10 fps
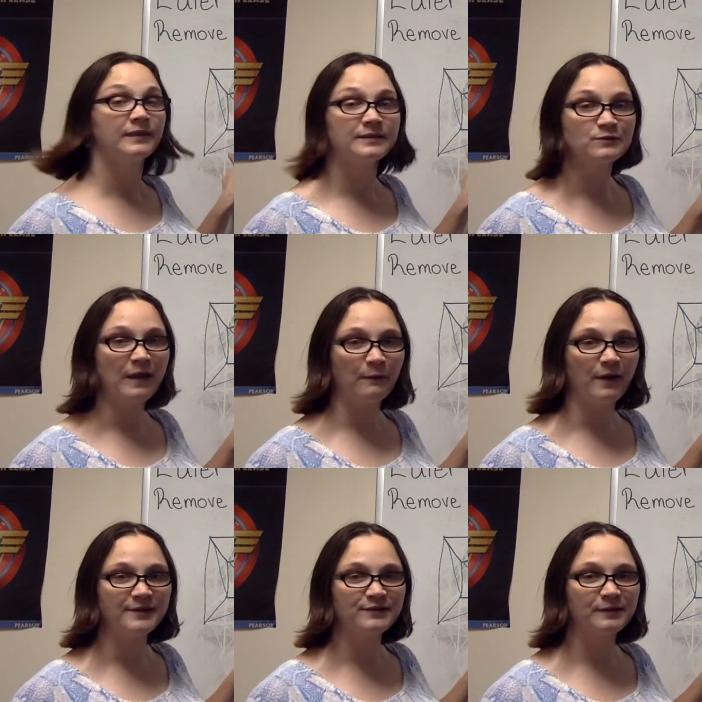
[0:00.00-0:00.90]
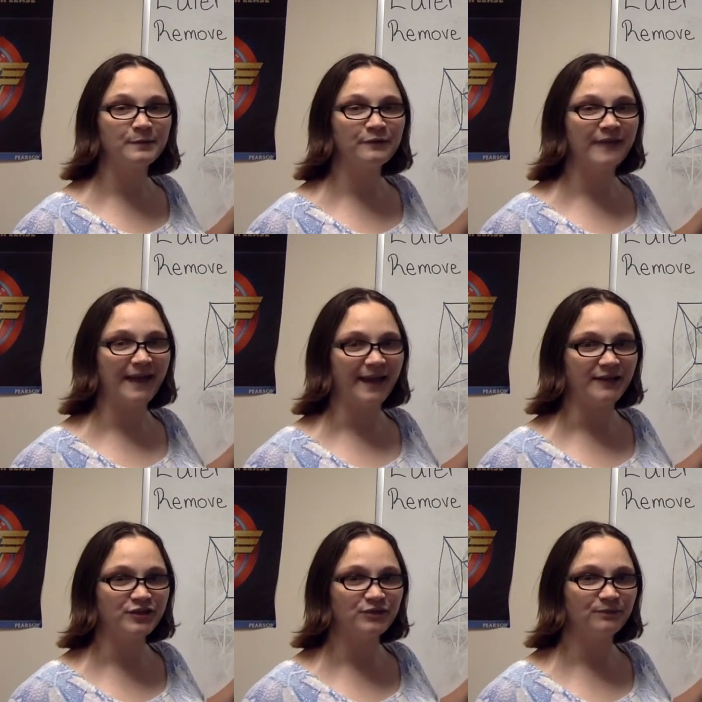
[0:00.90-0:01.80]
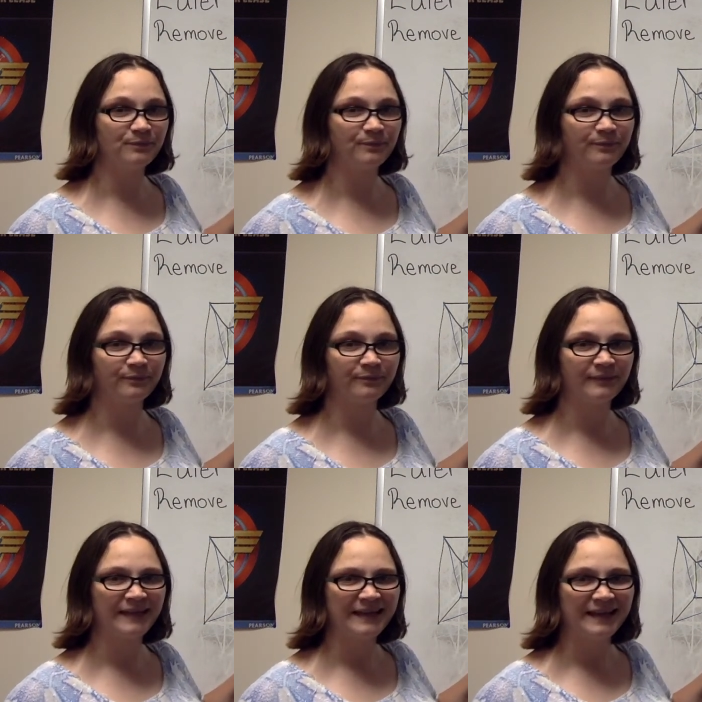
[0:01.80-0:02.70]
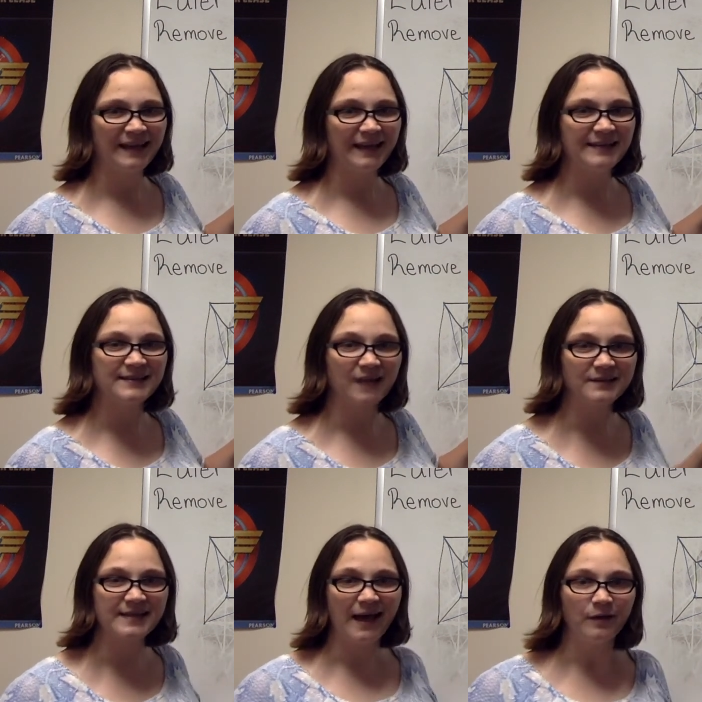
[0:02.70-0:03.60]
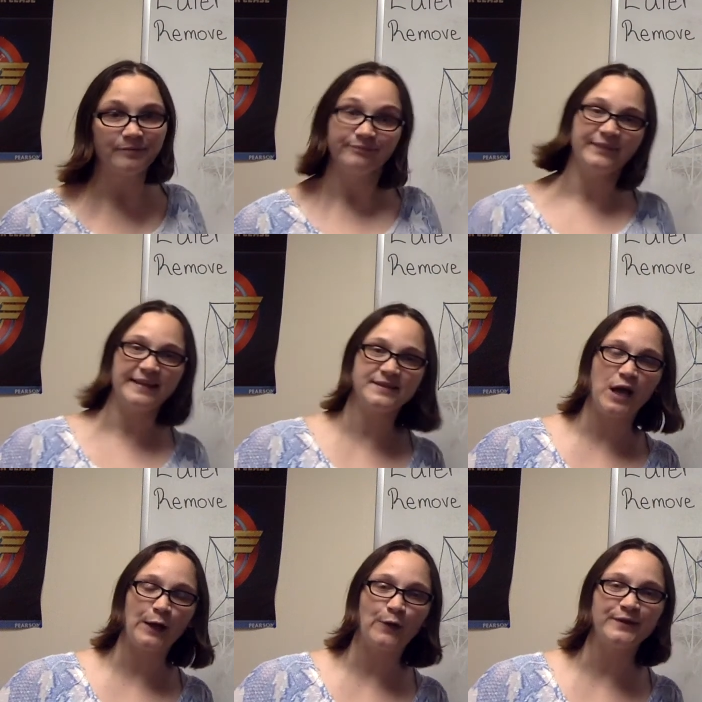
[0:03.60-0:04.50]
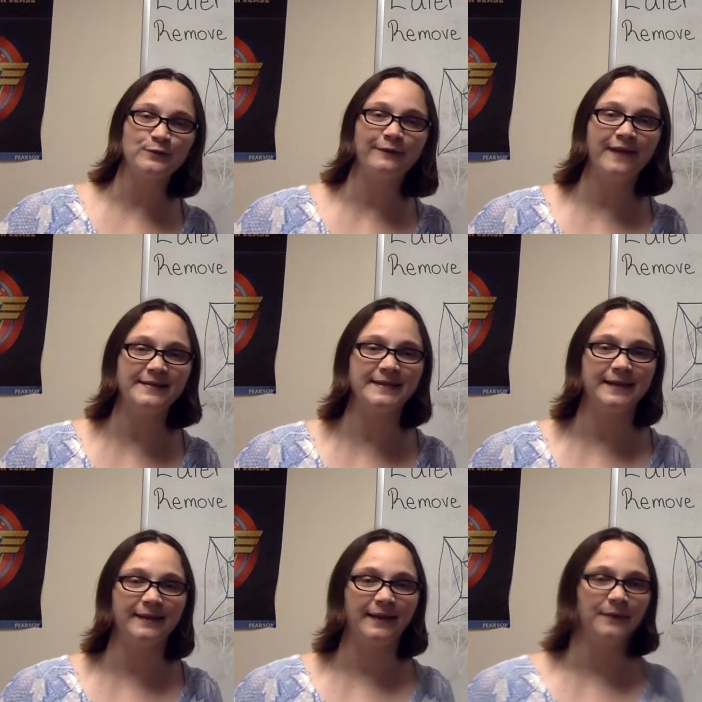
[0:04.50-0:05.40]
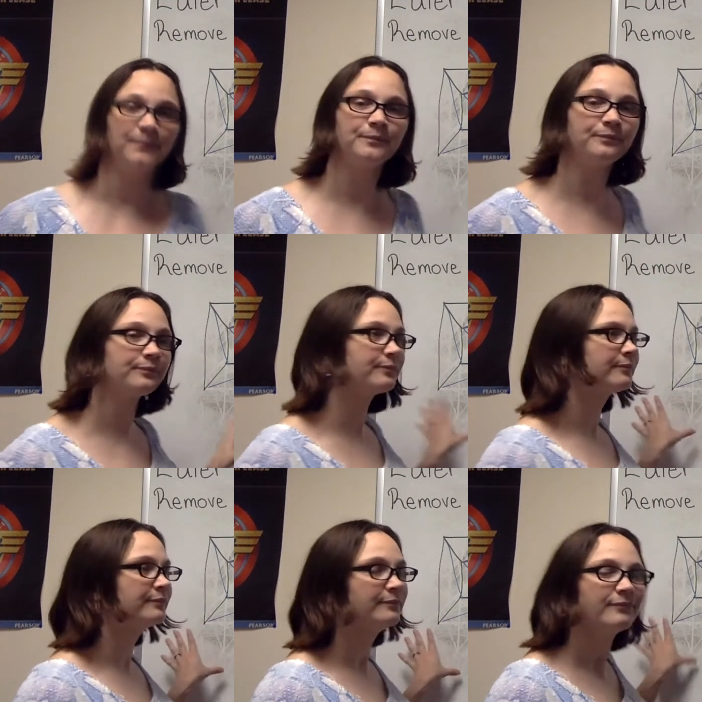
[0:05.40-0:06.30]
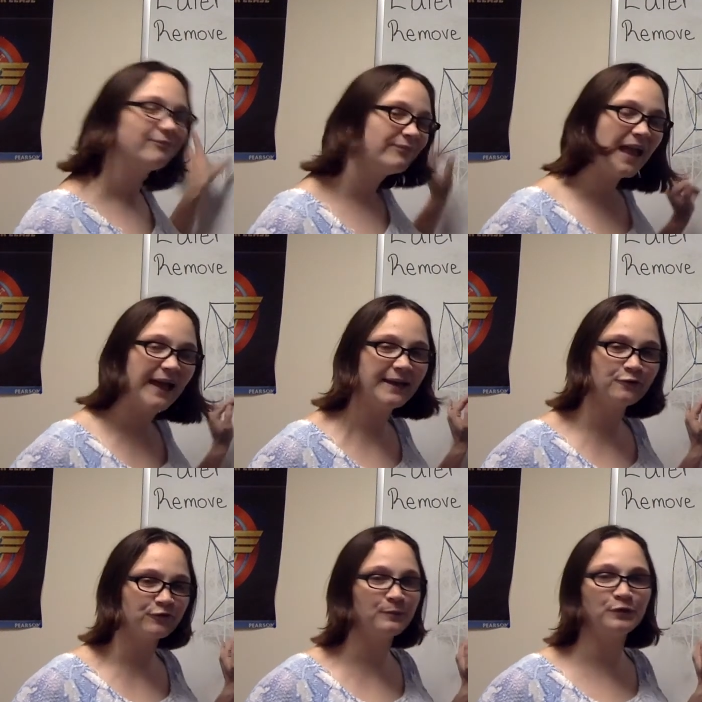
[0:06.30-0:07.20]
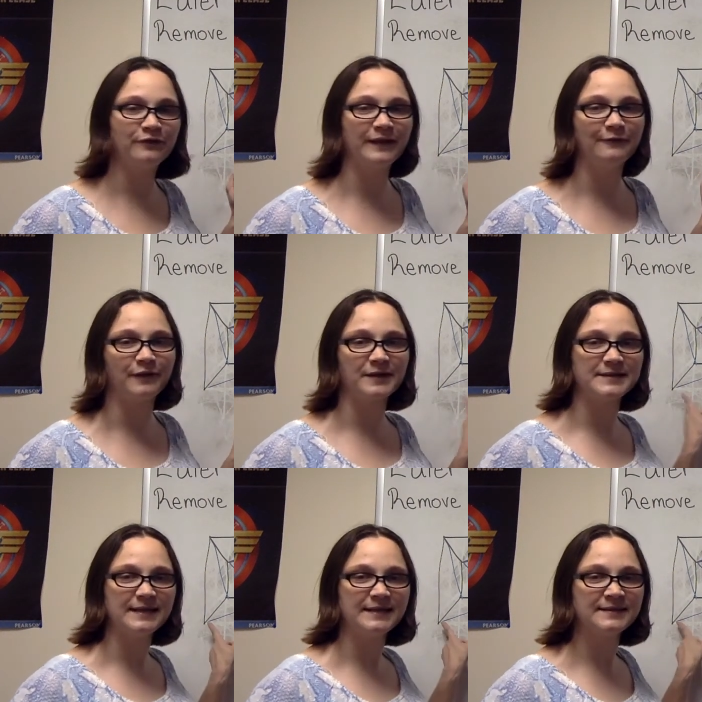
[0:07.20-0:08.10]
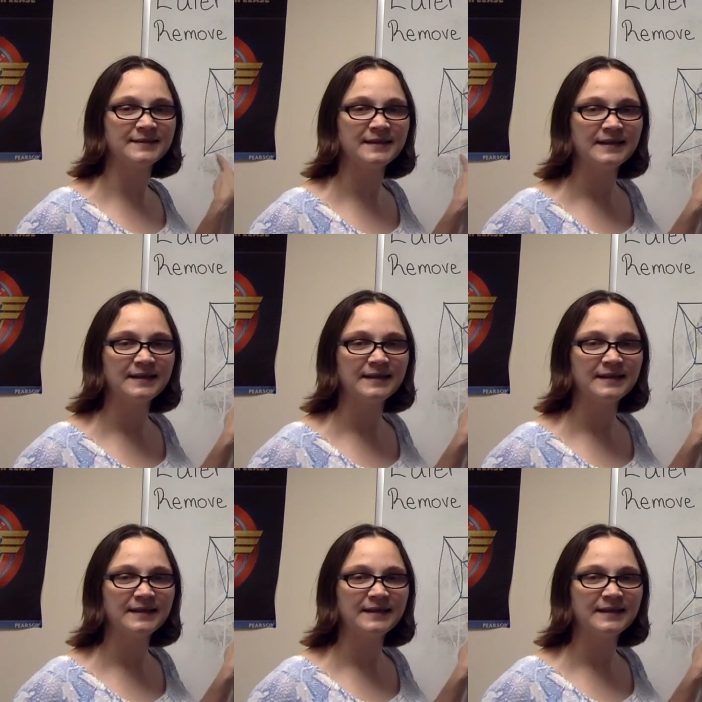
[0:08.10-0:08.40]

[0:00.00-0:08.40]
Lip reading: So I want to remove that edge. And it turns out that's not going to affect anything. I didn't remove any vertices.